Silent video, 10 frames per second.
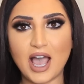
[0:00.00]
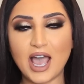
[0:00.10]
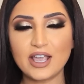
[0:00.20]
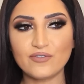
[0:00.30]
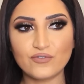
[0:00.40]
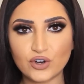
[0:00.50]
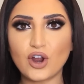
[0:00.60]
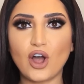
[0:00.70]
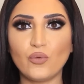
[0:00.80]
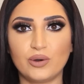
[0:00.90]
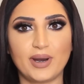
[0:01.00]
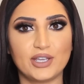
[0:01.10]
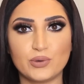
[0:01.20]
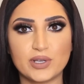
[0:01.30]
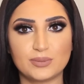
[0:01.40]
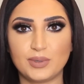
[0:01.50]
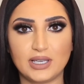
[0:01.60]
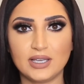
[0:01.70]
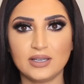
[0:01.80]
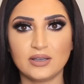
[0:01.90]
I forgot where my
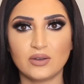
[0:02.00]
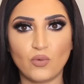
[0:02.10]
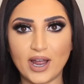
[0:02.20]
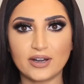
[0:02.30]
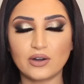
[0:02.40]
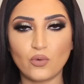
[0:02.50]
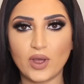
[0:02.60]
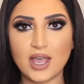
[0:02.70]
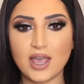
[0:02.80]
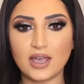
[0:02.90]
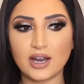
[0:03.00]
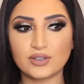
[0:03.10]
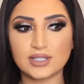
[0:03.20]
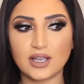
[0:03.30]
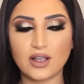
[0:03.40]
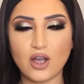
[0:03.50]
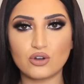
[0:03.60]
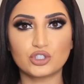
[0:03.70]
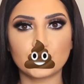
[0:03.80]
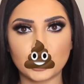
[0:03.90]
USB wire went in. I was like,
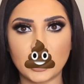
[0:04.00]
oh shit.